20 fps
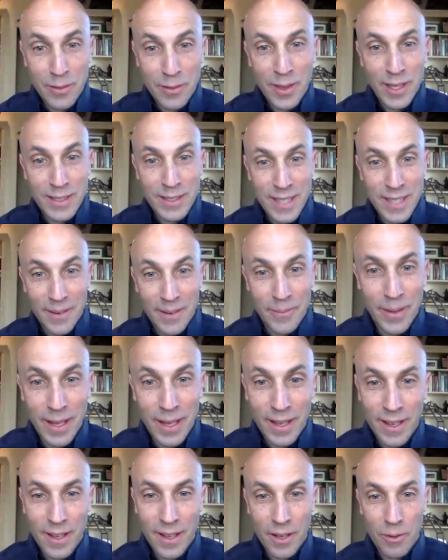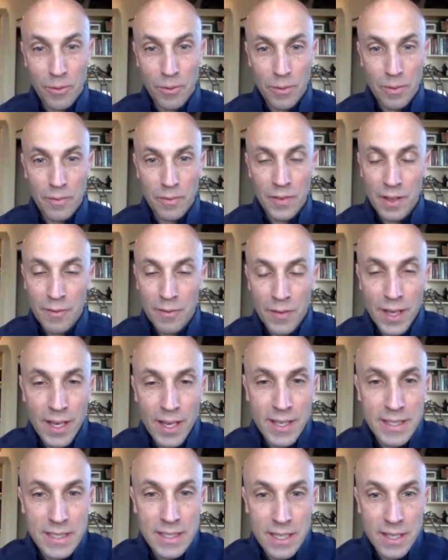Thanks, Adam. VIA
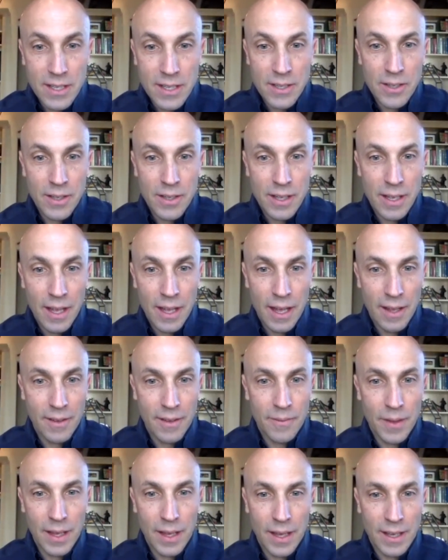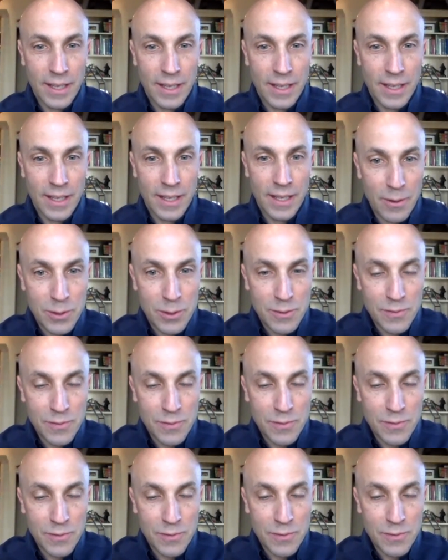is a company that was
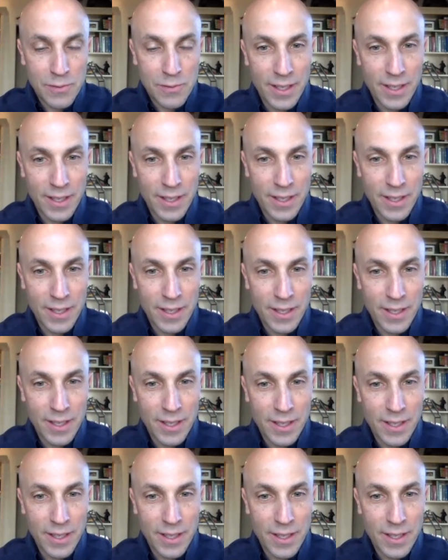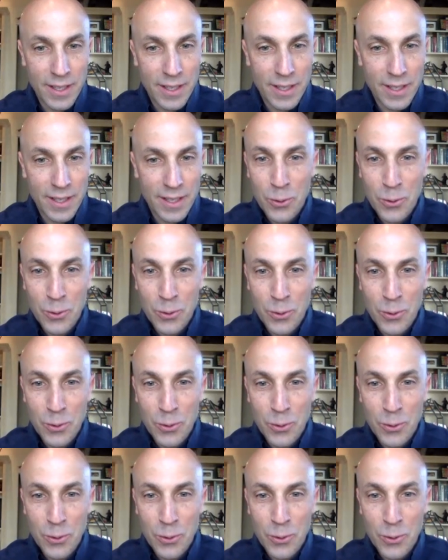founded in 2012. Our
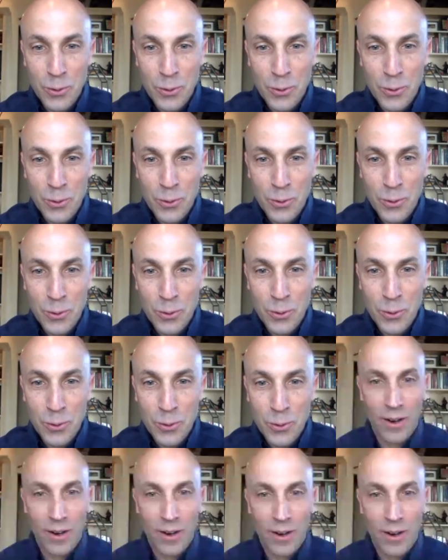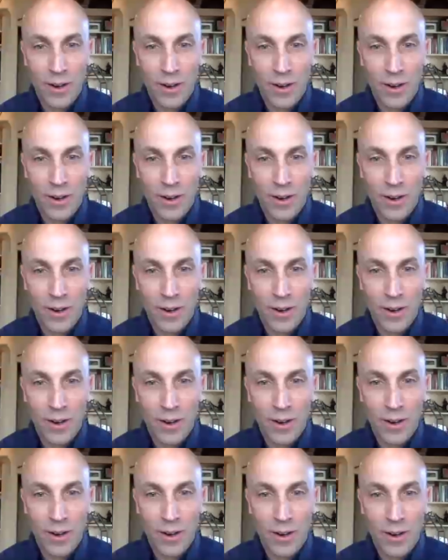vision is to use technology in particular
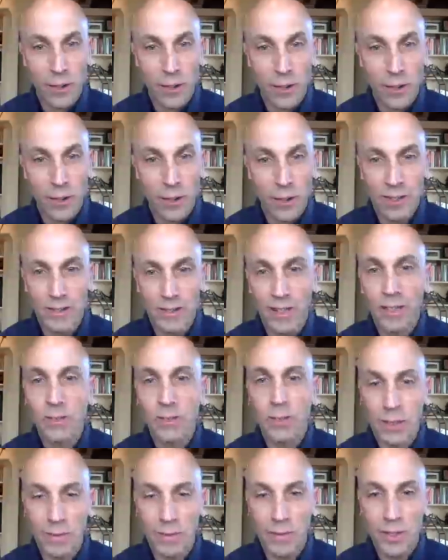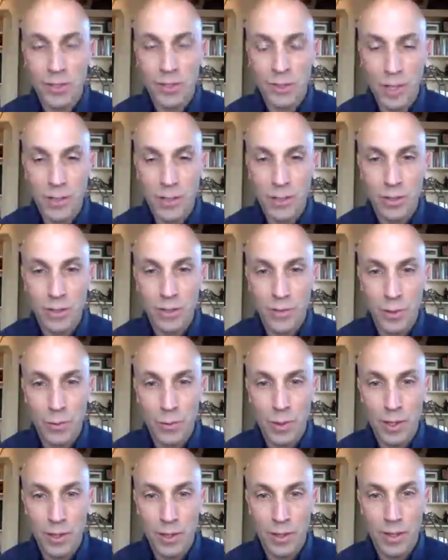to create a digital infrastructure, if you
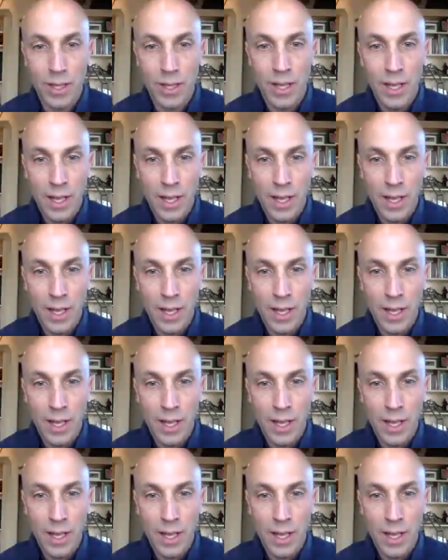will,